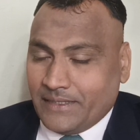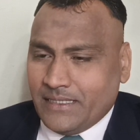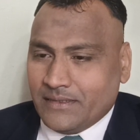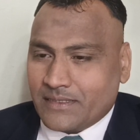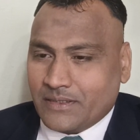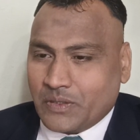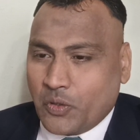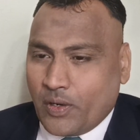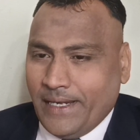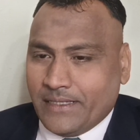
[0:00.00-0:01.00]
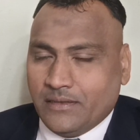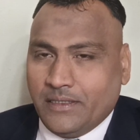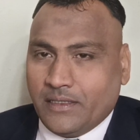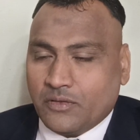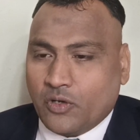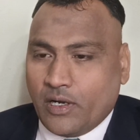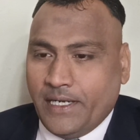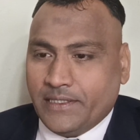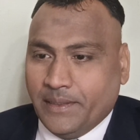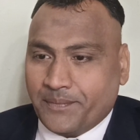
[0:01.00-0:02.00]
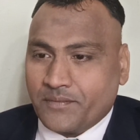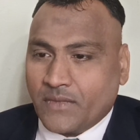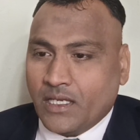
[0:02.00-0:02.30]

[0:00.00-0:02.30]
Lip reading: right? So correlate, they can correlate them.